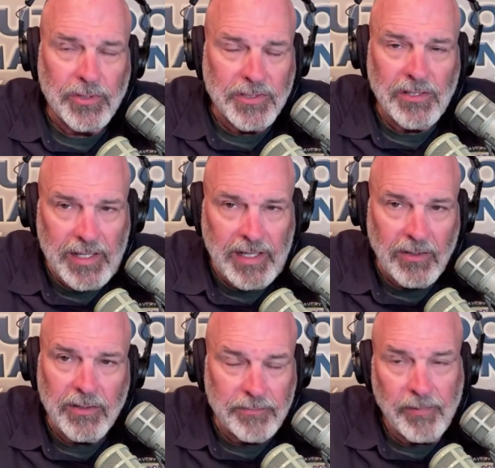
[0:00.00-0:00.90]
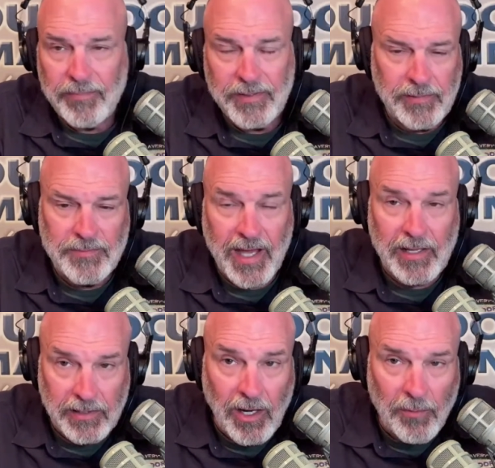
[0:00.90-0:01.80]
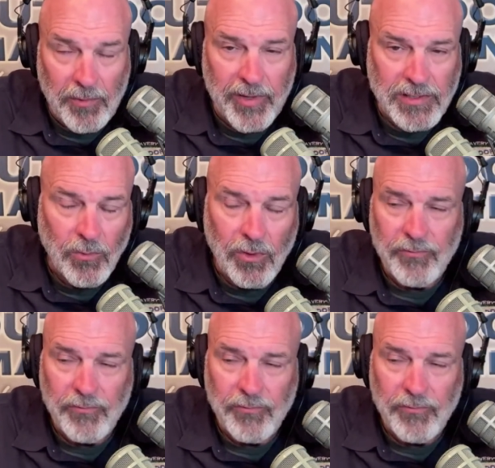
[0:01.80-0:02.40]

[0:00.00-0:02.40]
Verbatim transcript: It's illegal. It seems kind of dumb to raise a wolf.